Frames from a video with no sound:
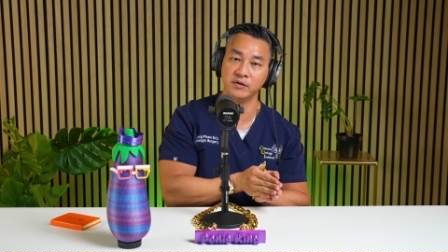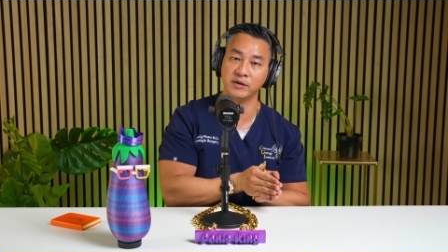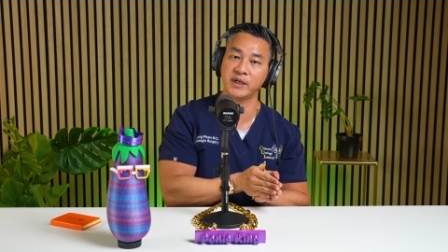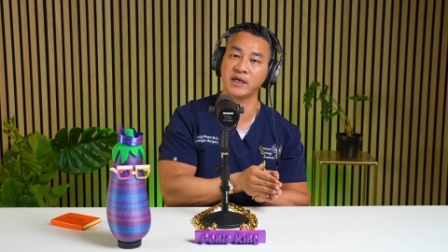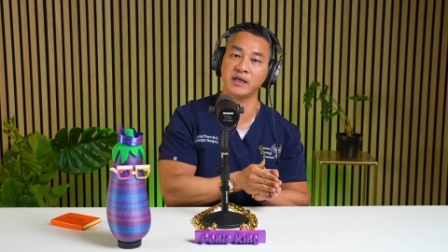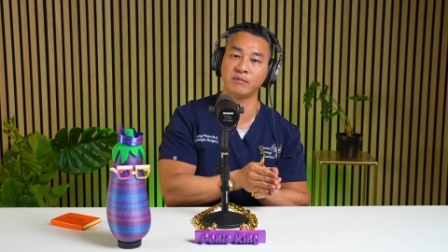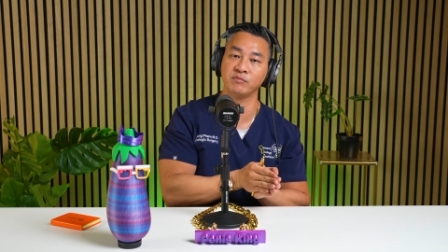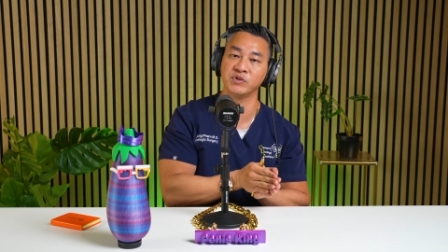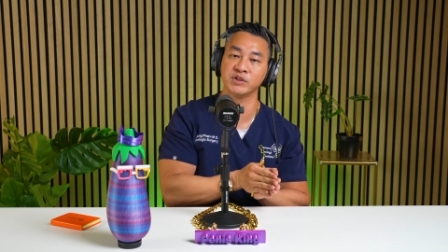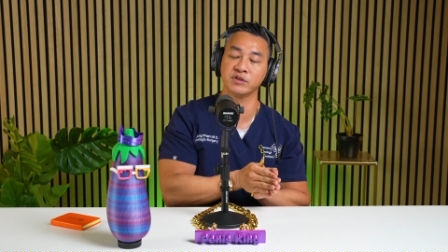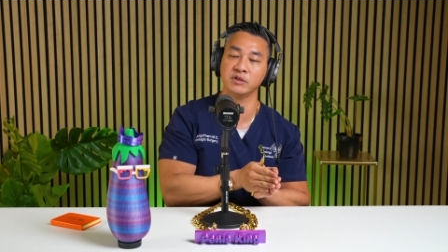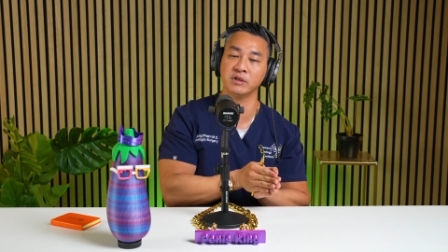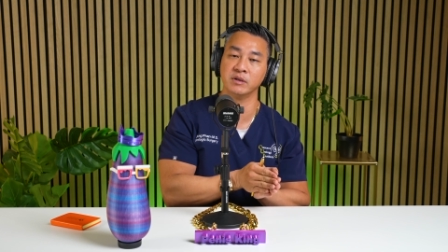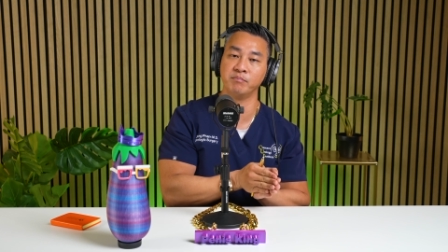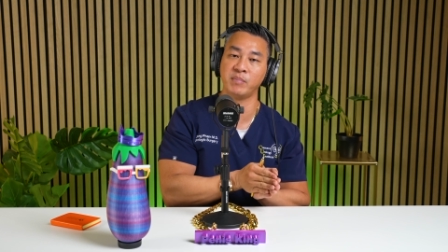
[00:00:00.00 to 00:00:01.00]
Okay, I'm just
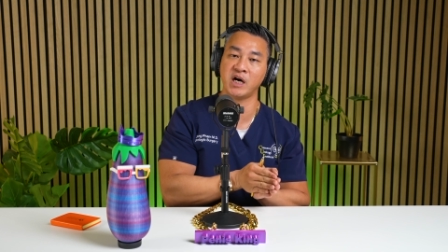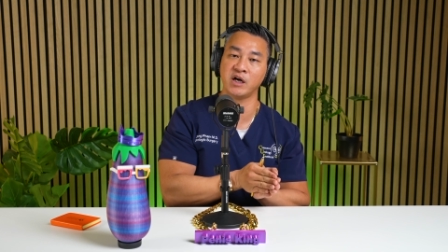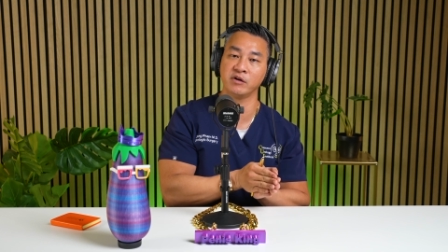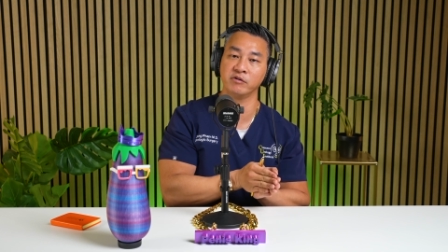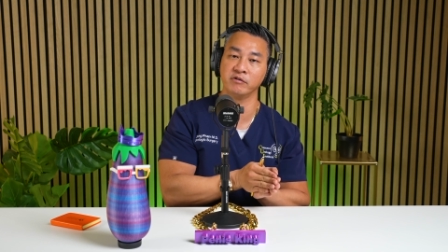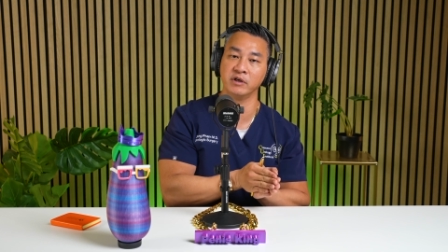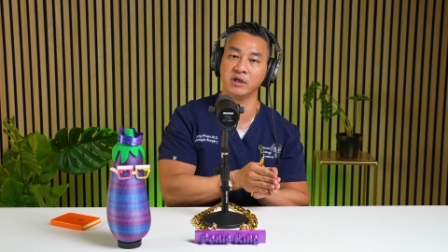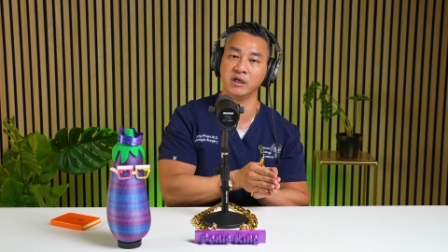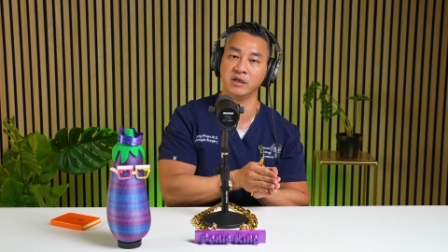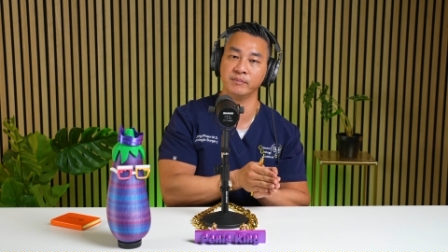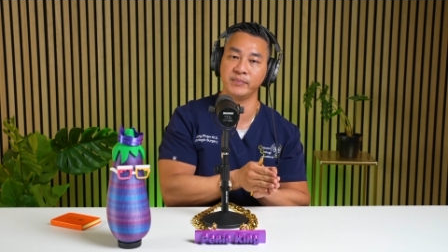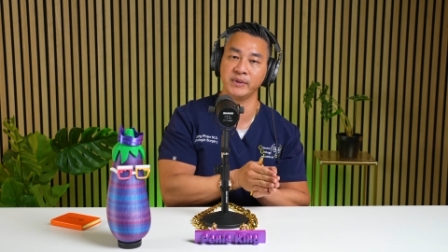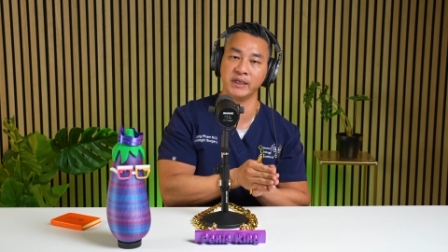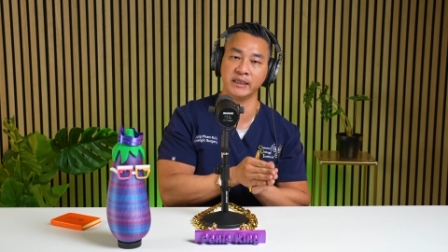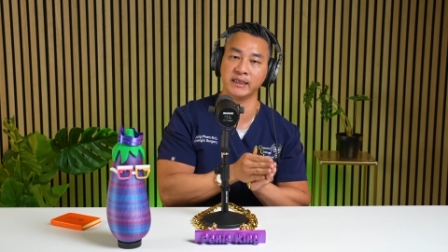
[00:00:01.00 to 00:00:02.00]
going to bottle it
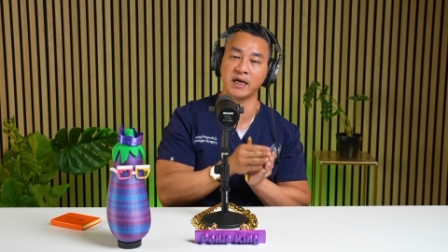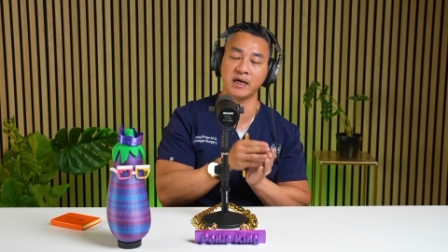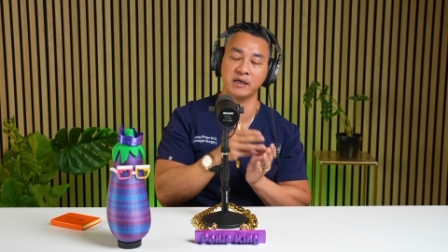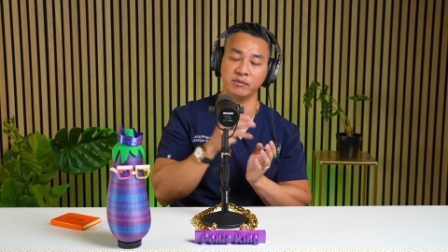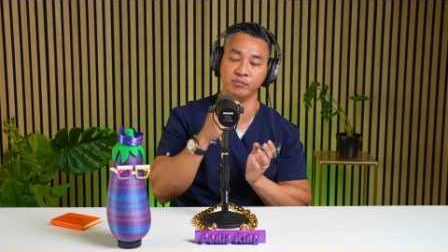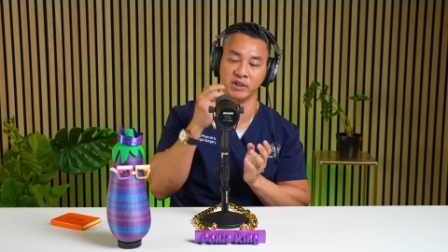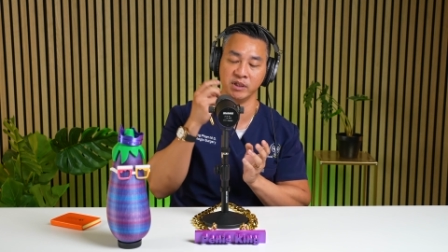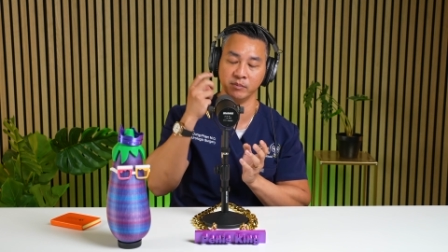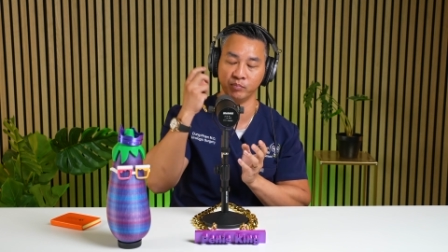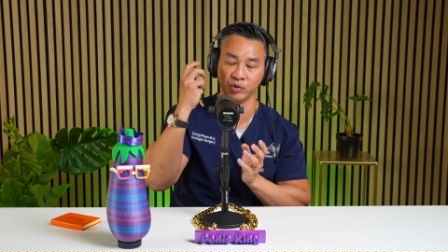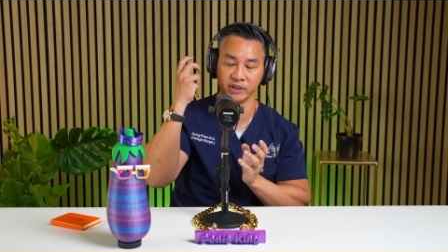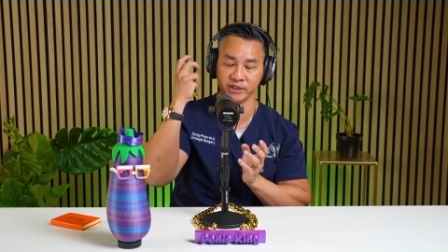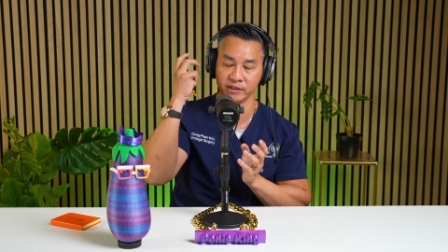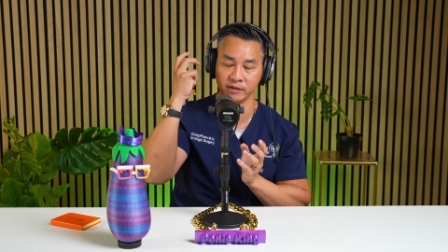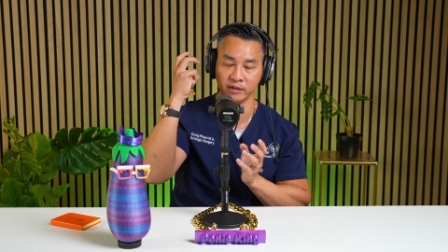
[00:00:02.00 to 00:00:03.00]
up and kind of be a
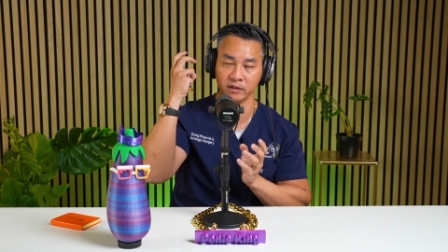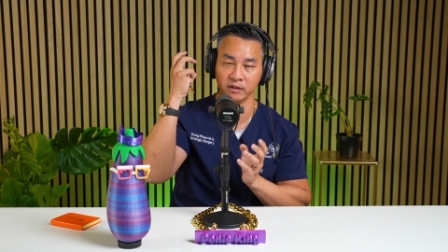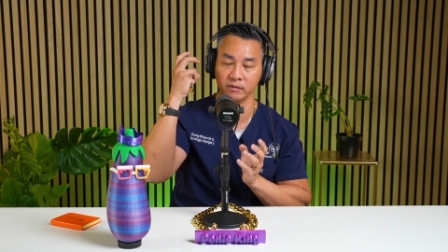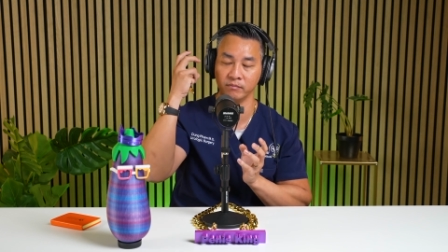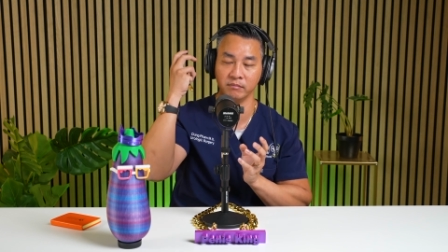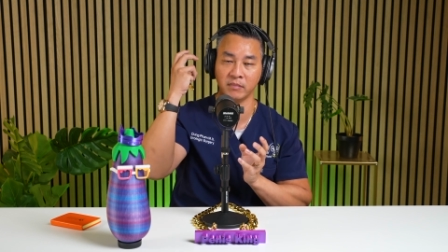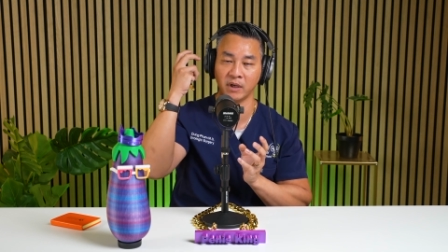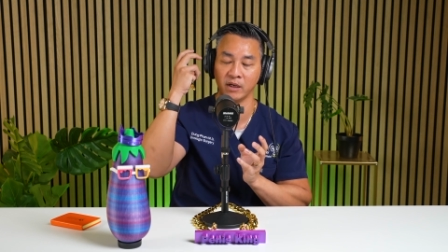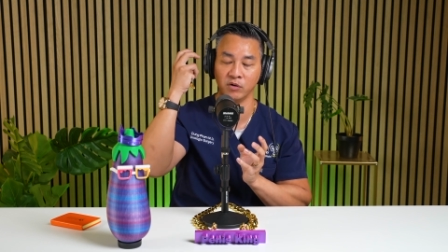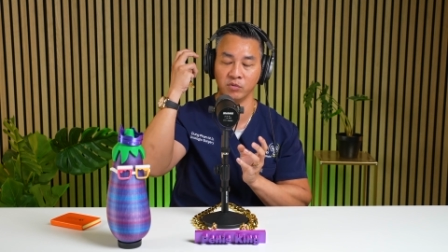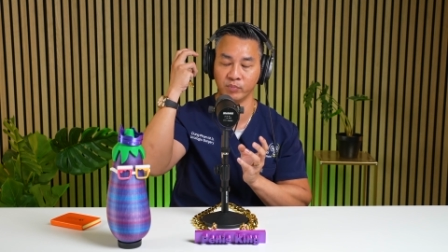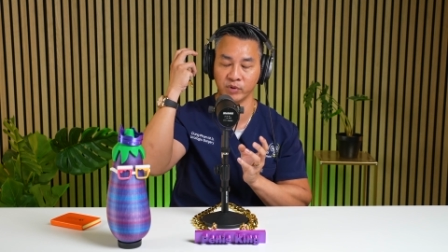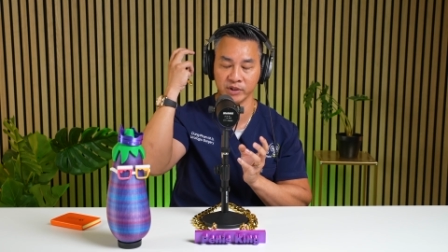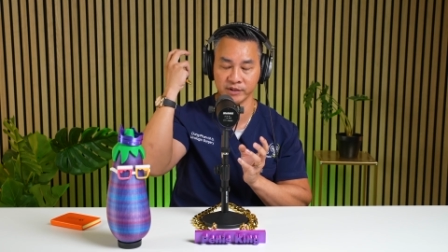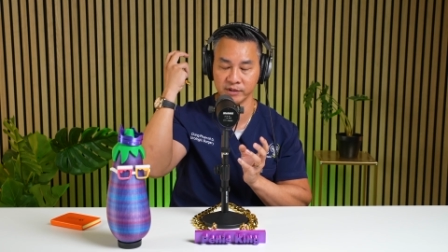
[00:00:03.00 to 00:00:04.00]
prisoner, my own
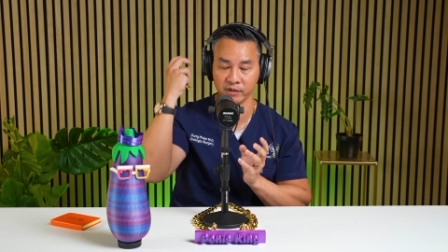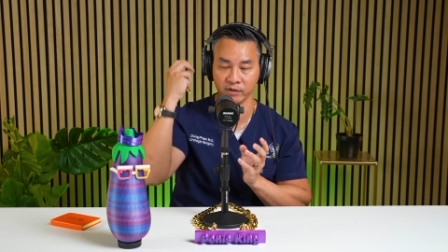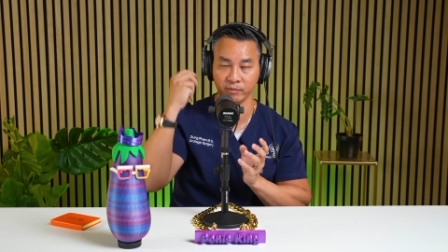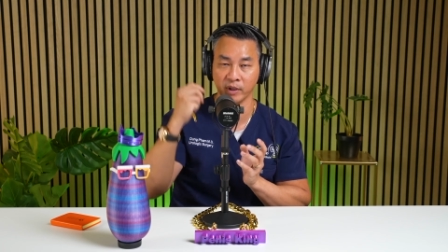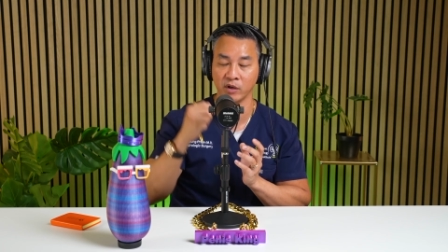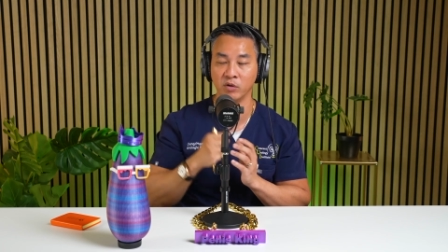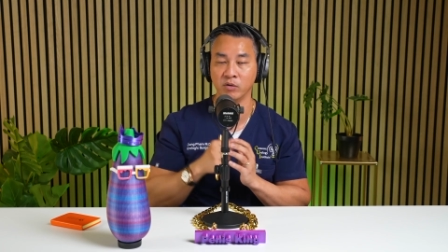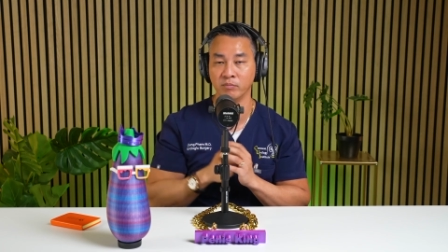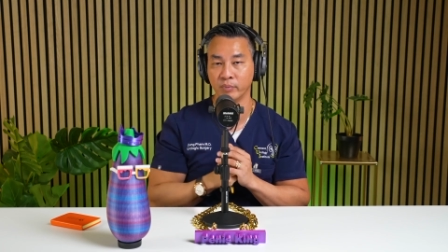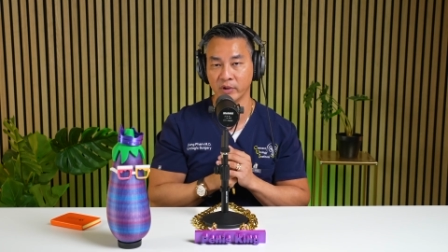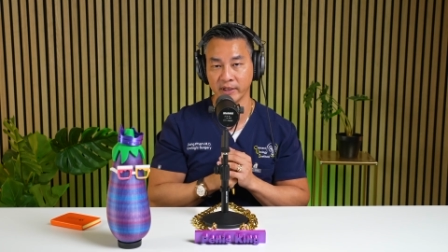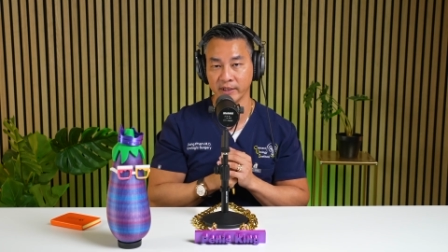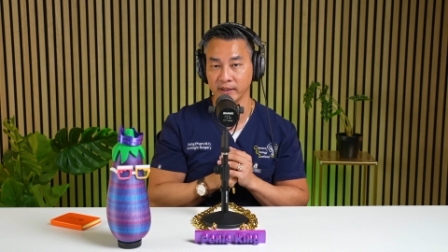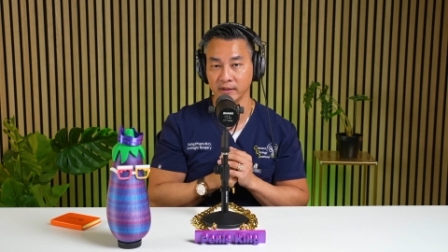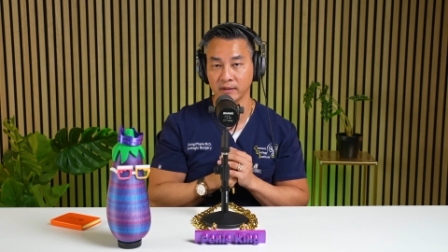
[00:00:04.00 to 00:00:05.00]
prisoner, my own
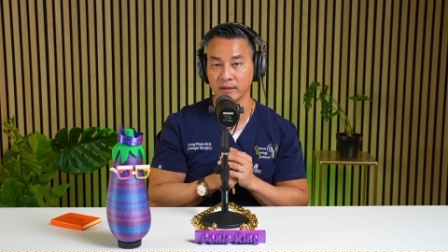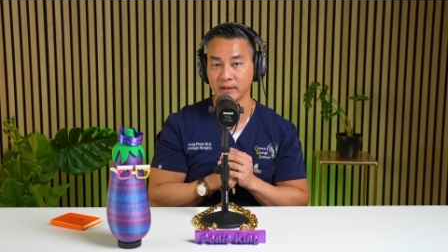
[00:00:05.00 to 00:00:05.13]
brain.